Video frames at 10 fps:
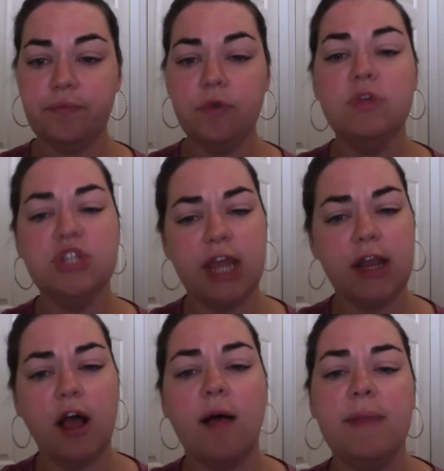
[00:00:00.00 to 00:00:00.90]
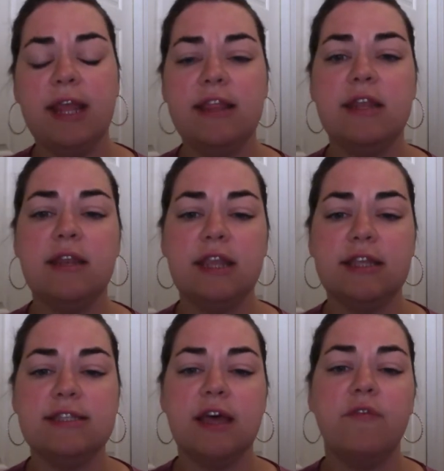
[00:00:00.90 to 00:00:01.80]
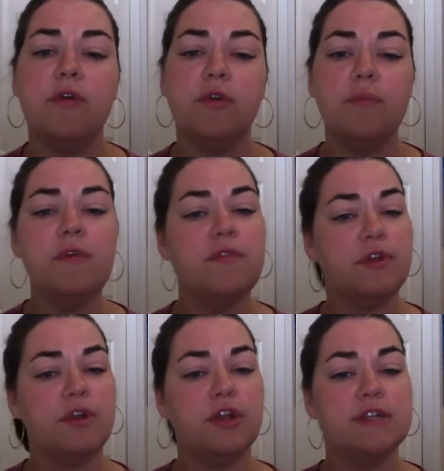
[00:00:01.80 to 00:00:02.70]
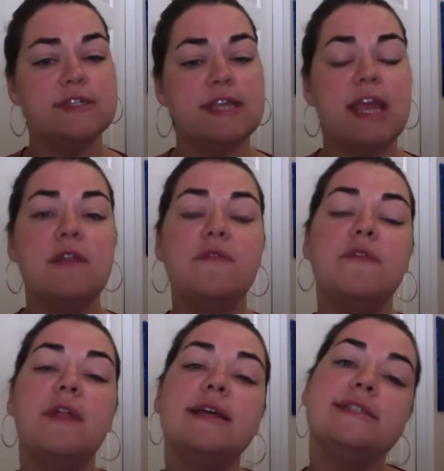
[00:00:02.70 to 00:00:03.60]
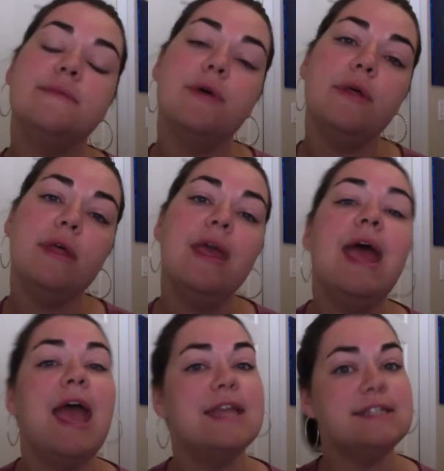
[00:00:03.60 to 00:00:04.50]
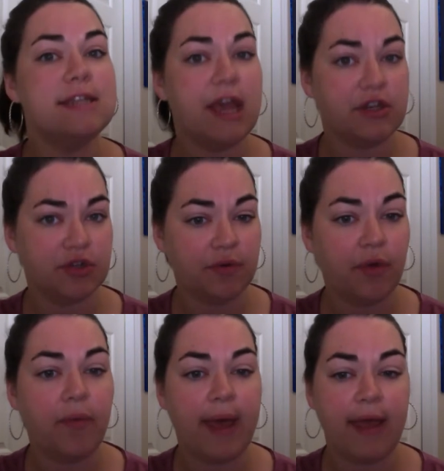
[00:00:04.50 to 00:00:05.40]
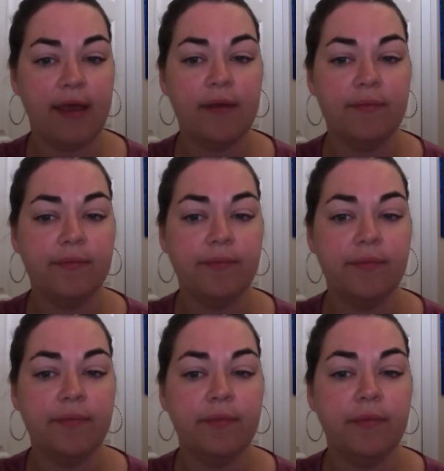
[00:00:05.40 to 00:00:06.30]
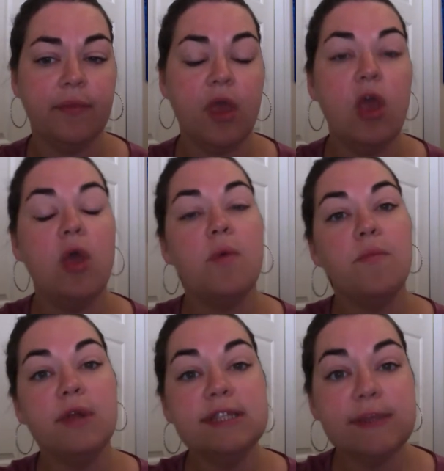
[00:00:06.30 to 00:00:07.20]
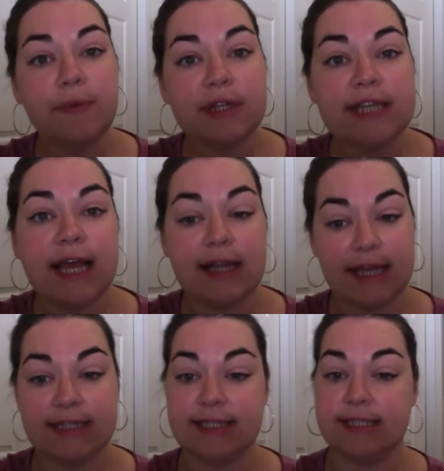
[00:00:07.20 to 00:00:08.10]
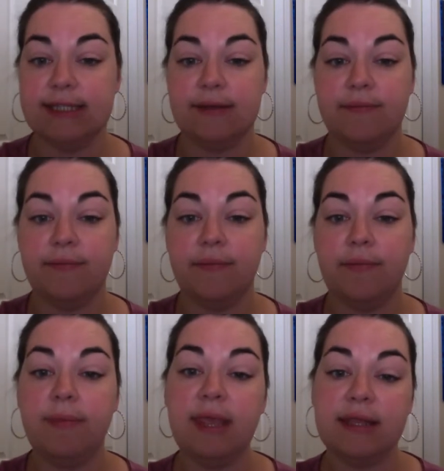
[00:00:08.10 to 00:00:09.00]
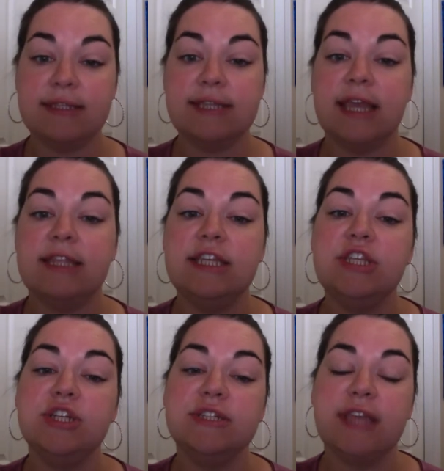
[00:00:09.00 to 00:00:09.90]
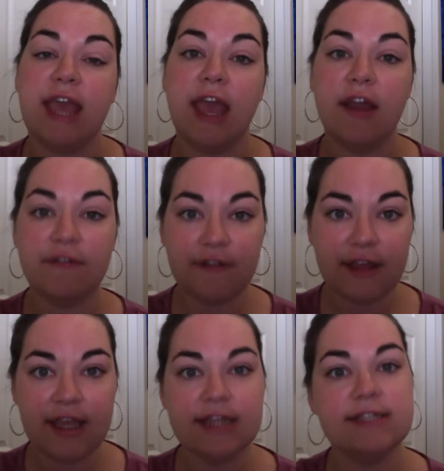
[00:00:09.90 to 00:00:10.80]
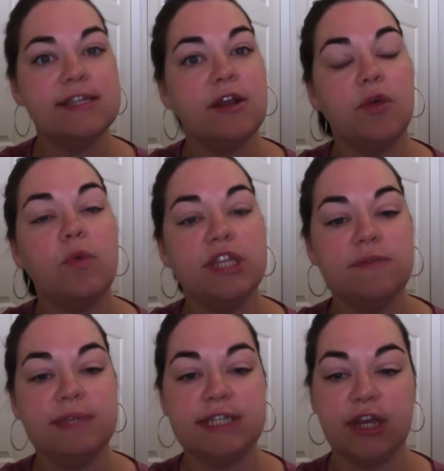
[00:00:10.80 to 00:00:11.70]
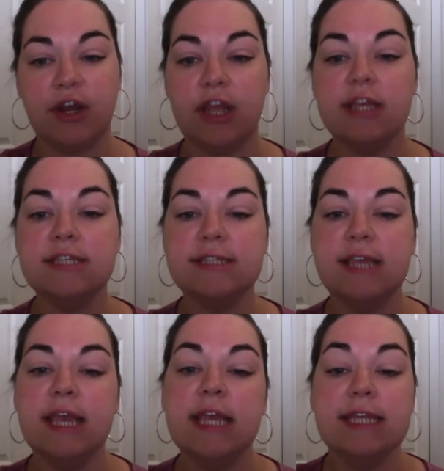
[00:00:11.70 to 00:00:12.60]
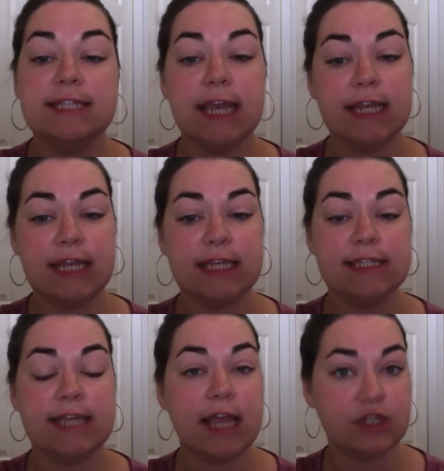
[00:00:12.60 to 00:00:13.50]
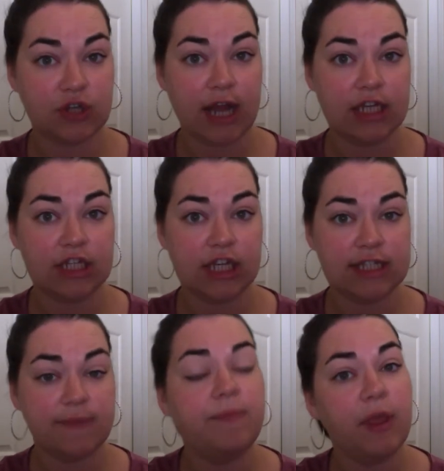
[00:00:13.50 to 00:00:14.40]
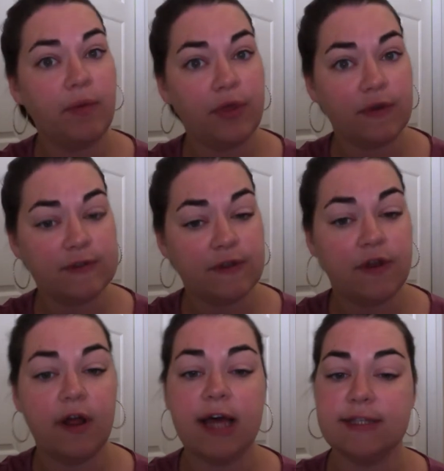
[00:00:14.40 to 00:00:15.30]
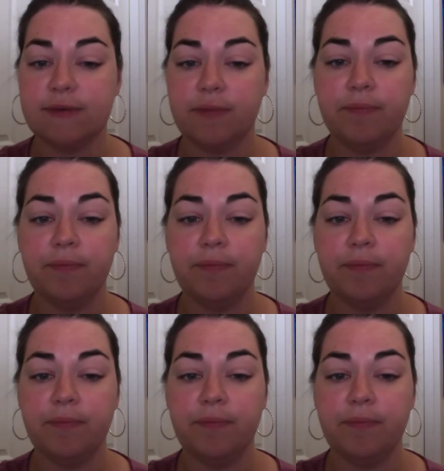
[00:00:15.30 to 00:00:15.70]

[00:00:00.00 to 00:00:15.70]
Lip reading: which can accommodate the needs of a group of learners in a flexible and natural way. Principled eclecticism means that teachers carefully consider which materials, techniques, and strategies they will use in their classroom.